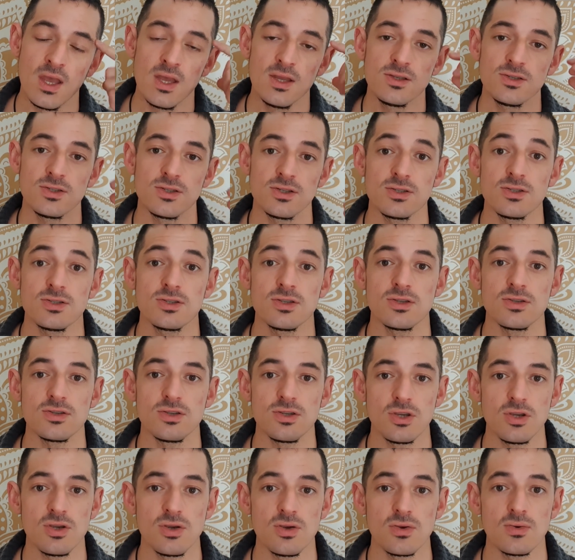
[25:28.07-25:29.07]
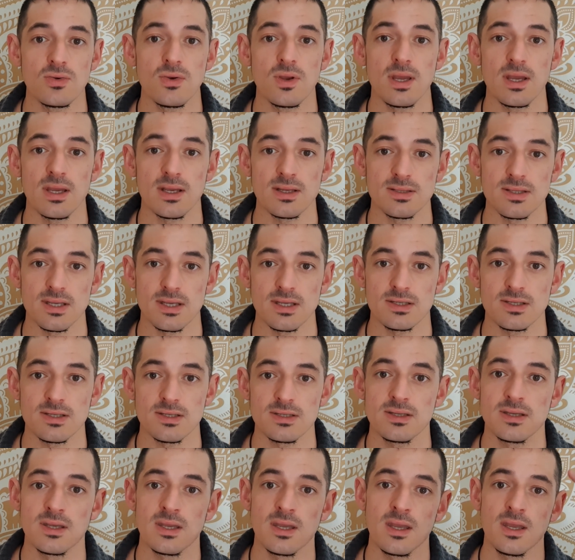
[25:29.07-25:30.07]
just as you
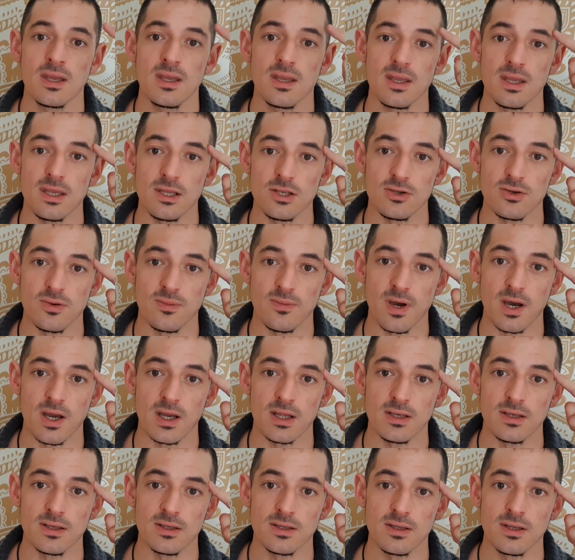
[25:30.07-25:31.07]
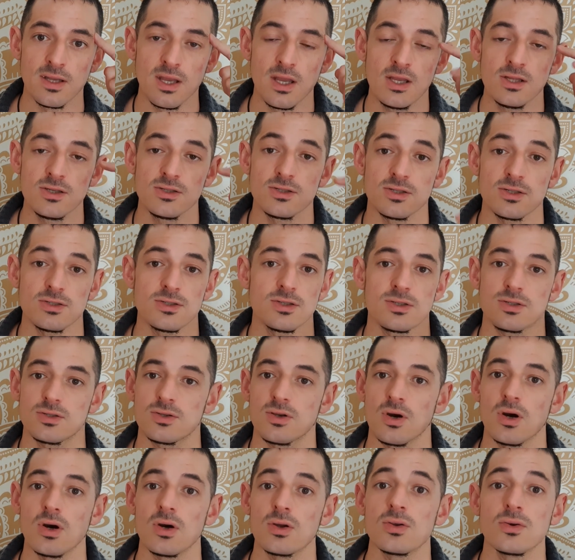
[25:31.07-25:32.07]
exist in your mind, just as
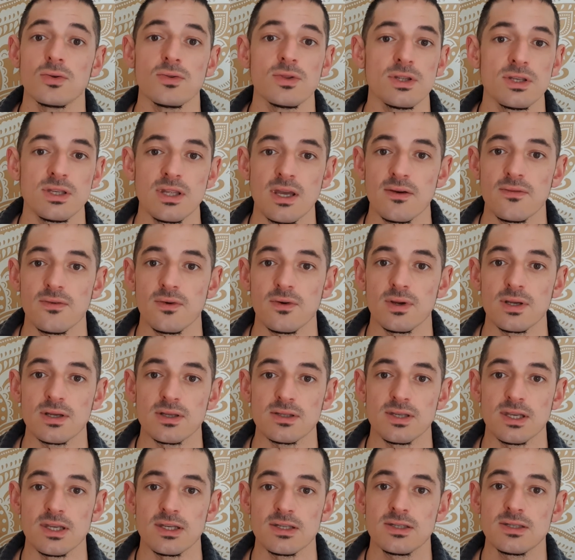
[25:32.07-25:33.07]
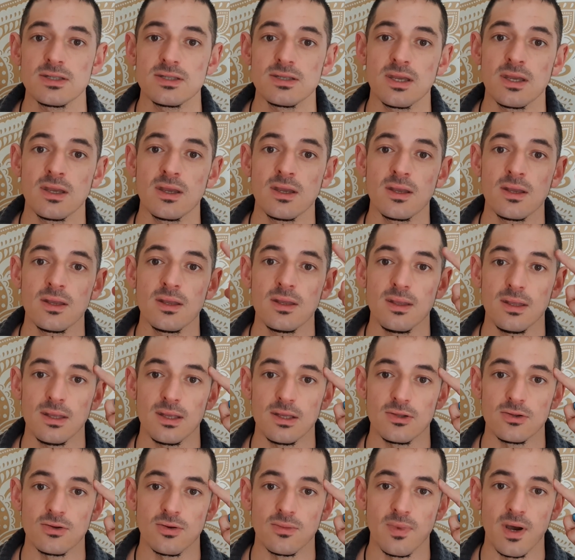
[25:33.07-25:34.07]
God or the devil exist
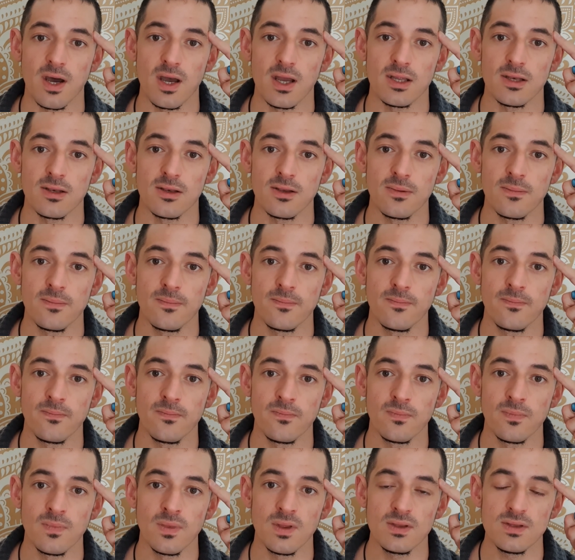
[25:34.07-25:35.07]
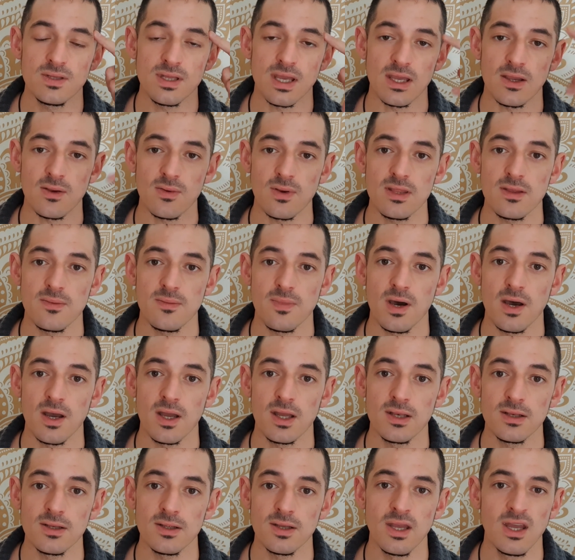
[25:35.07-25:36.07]
in your mind. Take away the
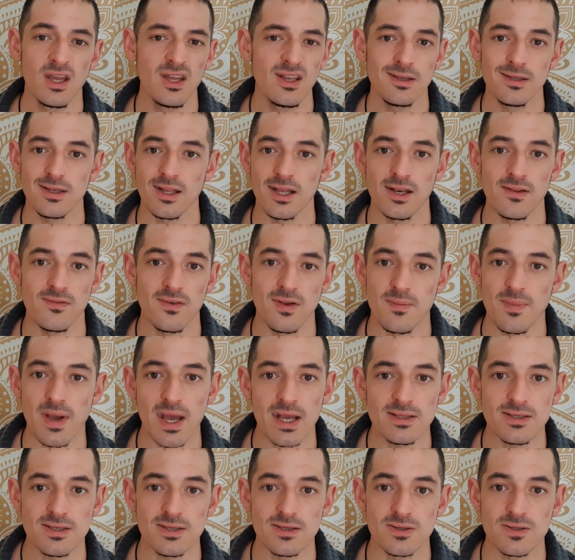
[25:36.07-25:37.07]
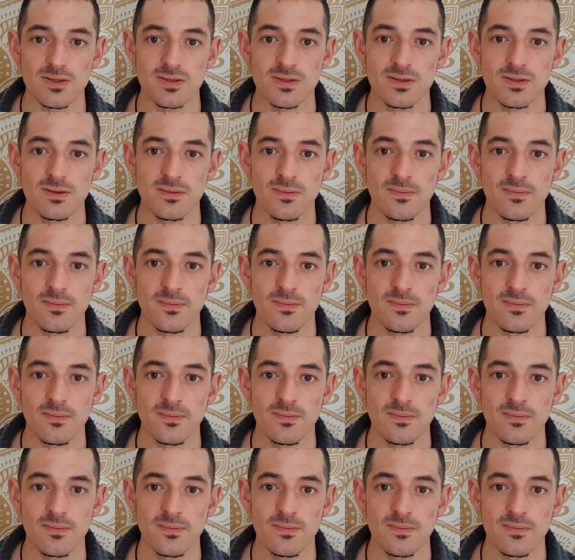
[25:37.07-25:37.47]
mind, none of it matters.